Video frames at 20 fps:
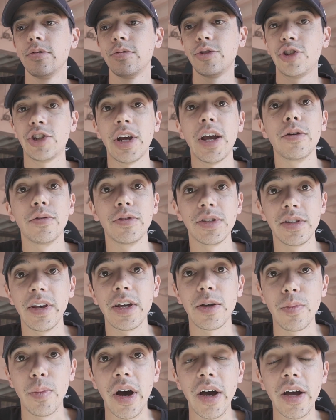channels
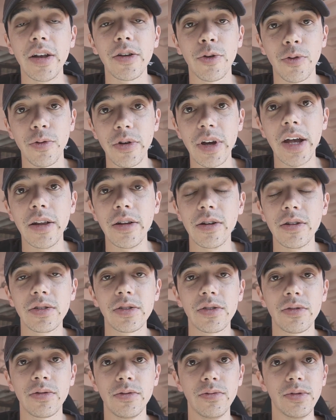like mine,
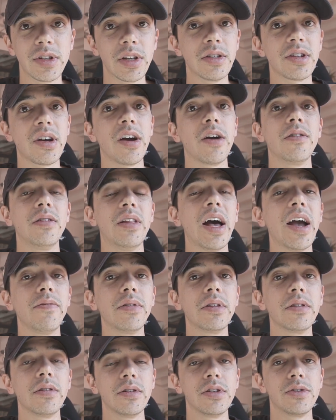creators whose entire
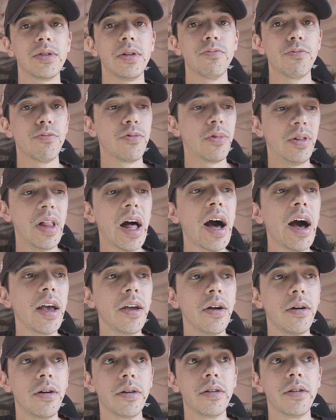livelihoods rely
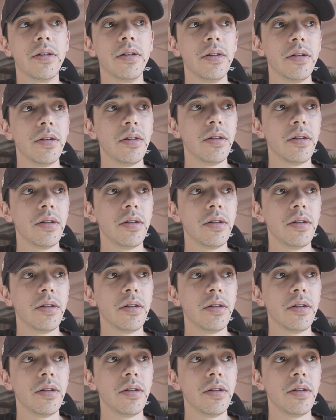on